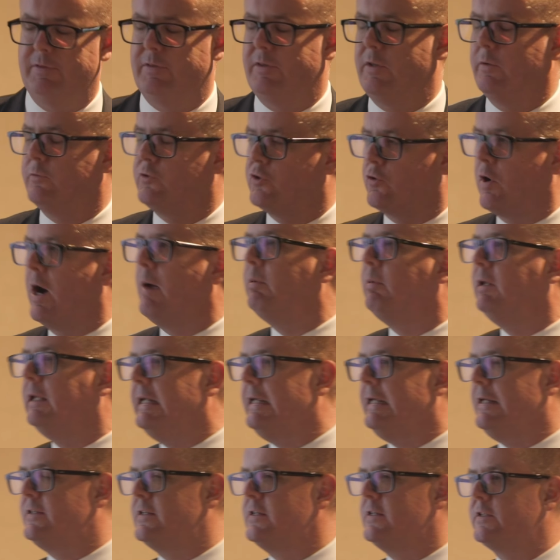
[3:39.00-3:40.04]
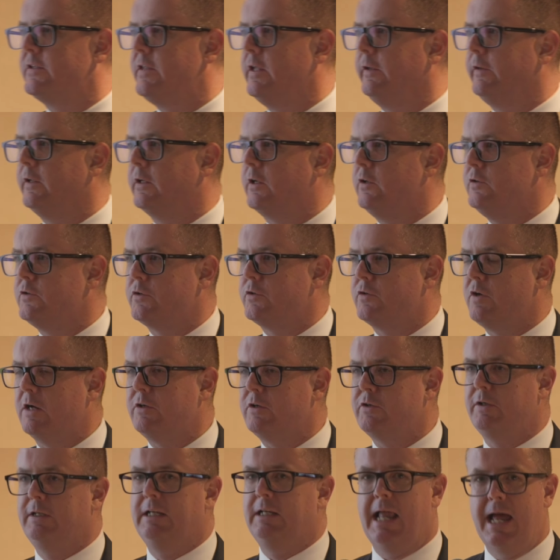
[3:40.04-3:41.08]
the trouble is that the
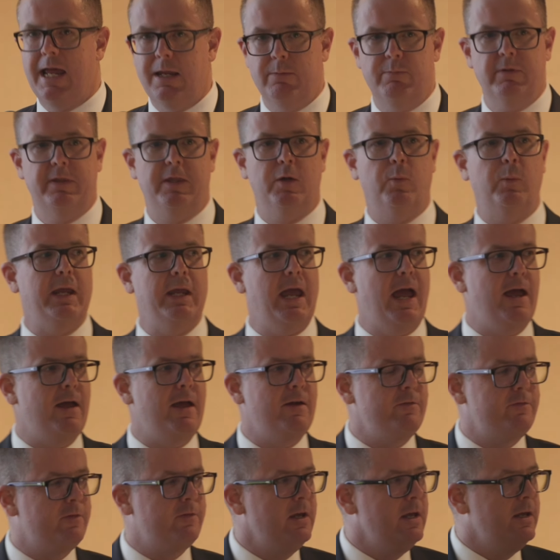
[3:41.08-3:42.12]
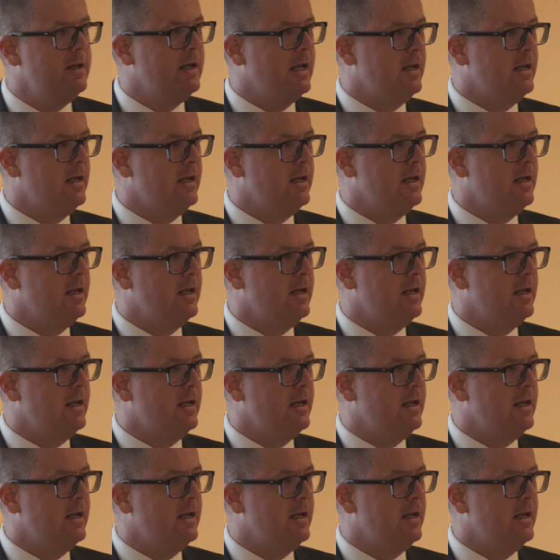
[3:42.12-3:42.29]
construction labour that we have